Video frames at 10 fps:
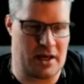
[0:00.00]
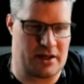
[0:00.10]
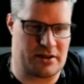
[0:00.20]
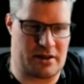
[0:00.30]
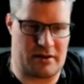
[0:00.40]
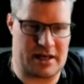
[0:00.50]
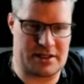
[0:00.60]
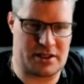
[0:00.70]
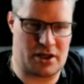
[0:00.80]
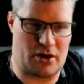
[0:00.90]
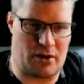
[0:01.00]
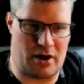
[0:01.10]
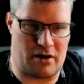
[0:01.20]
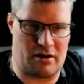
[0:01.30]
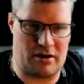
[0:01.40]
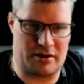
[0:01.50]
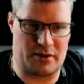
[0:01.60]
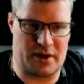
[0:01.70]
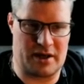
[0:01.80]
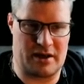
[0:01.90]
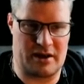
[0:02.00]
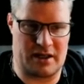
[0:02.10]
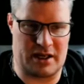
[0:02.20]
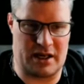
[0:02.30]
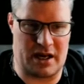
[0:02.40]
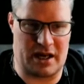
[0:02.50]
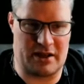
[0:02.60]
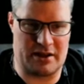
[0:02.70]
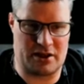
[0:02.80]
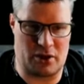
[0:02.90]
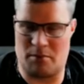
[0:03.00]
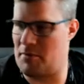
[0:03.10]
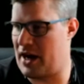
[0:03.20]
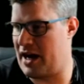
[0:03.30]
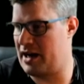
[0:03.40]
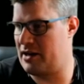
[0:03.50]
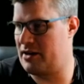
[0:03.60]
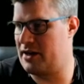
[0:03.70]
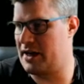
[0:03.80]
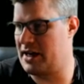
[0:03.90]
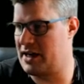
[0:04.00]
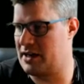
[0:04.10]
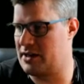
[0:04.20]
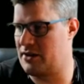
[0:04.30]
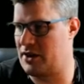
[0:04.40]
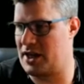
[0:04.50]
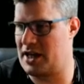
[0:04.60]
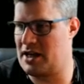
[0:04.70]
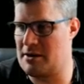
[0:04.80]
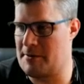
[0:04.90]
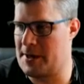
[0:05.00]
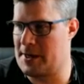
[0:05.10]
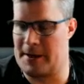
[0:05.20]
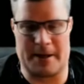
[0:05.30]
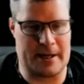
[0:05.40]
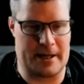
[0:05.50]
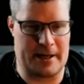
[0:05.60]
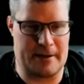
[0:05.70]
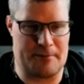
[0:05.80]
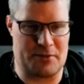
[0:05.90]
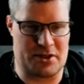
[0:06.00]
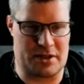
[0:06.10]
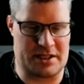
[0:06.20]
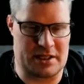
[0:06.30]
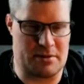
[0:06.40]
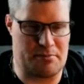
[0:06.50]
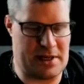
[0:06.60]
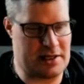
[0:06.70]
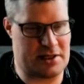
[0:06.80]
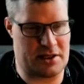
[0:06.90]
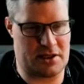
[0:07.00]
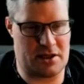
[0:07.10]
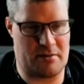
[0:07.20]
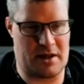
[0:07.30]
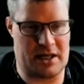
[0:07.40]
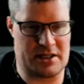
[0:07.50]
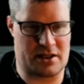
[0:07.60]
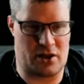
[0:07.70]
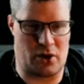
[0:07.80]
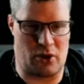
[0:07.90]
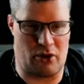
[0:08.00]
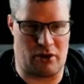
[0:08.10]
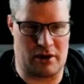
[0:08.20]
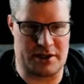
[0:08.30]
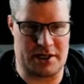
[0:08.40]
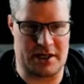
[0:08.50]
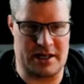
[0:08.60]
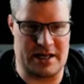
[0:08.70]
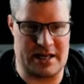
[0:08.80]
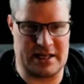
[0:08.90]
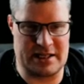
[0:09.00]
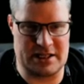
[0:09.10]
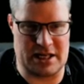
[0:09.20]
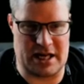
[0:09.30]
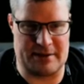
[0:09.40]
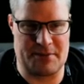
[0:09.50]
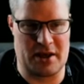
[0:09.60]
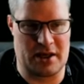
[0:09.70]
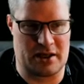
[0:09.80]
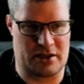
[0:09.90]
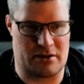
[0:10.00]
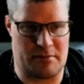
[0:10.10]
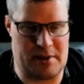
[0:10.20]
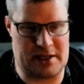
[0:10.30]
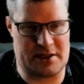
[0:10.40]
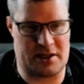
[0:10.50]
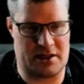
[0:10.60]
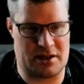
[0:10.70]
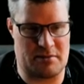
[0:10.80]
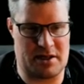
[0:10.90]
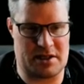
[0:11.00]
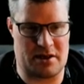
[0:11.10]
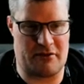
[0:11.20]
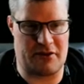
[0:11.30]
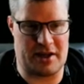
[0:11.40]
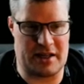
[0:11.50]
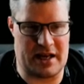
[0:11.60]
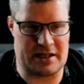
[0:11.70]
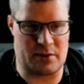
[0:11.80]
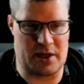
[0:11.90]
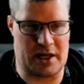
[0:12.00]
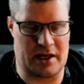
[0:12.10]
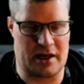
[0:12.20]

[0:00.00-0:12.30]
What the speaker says: So let's go on with another compiler thing. So this is a build system, and it's called Ninja. So a build system is something that will